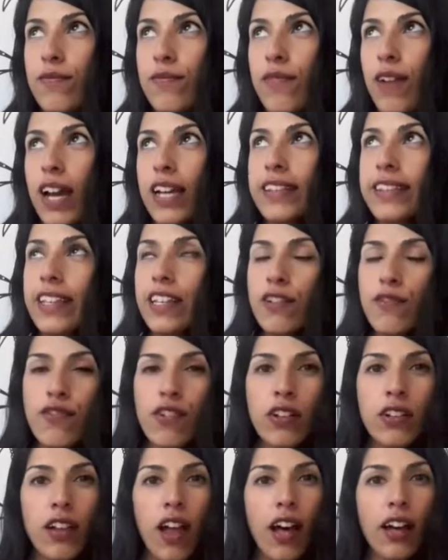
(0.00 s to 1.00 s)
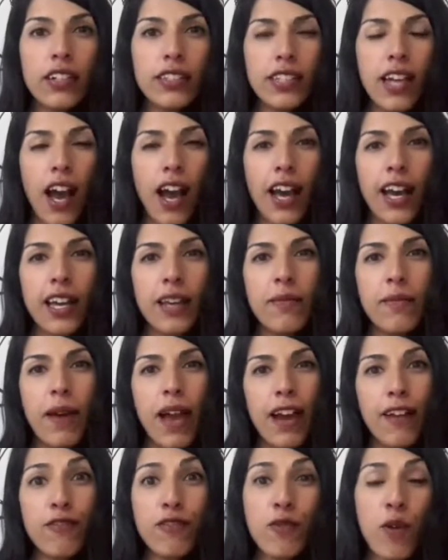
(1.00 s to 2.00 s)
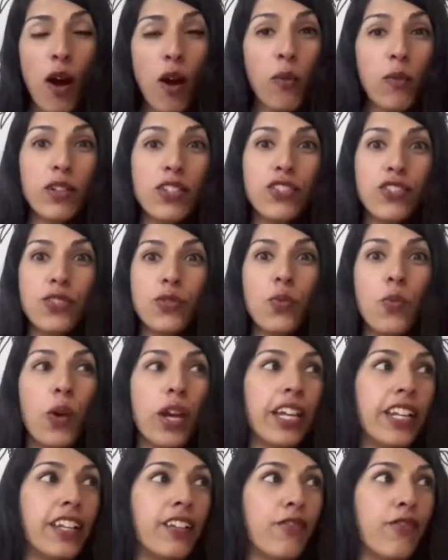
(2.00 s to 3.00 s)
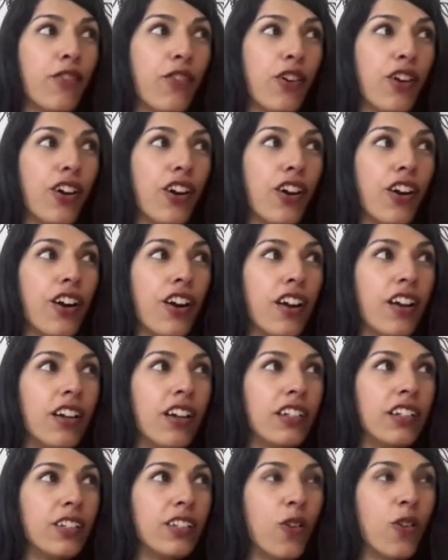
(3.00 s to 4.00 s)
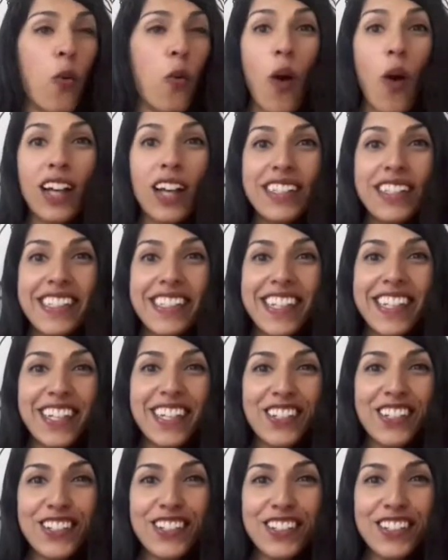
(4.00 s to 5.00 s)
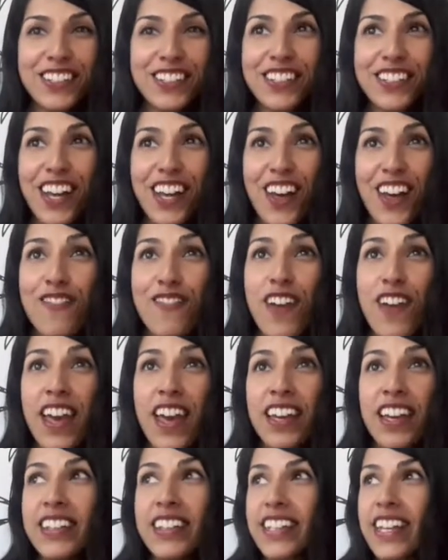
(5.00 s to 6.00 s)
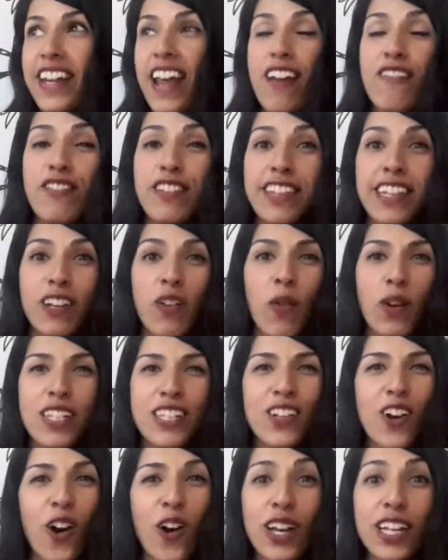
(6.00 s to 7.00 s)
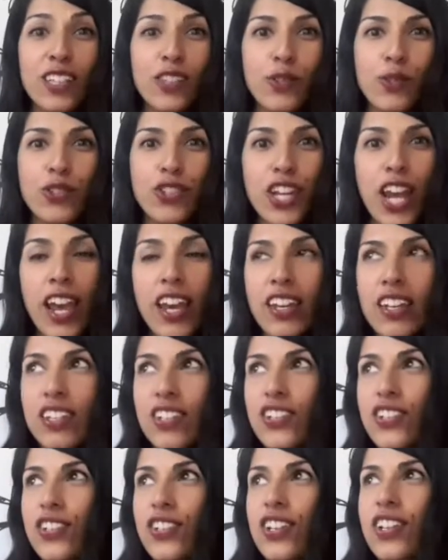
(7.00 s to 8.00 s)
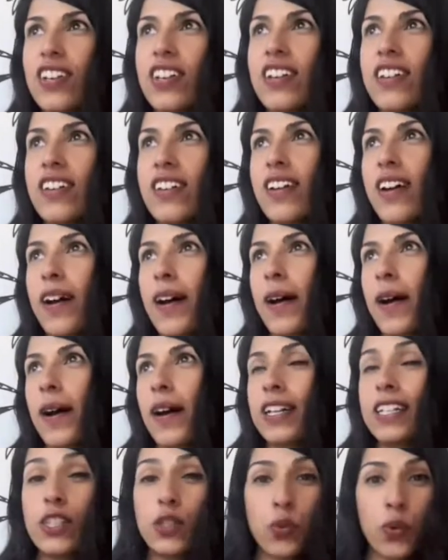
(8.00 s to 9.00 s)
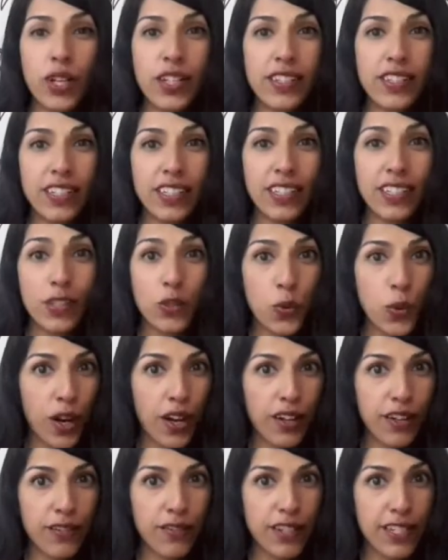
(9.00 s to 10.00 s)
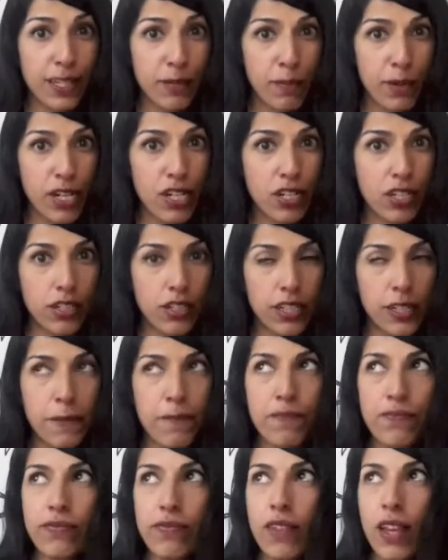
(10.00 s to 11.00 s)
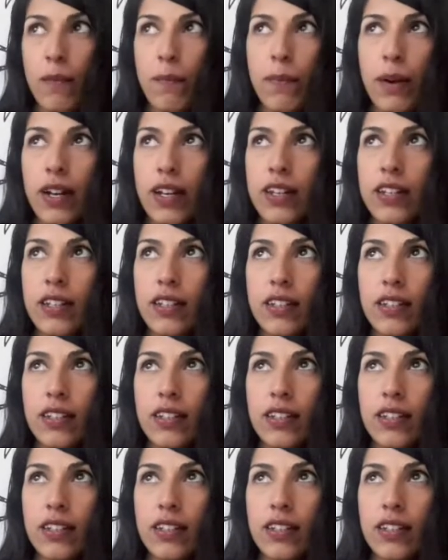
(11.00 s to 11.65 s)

I think for a long time, everyone was just waiting for, one single event, and everything was going to change. In 2012 especially. But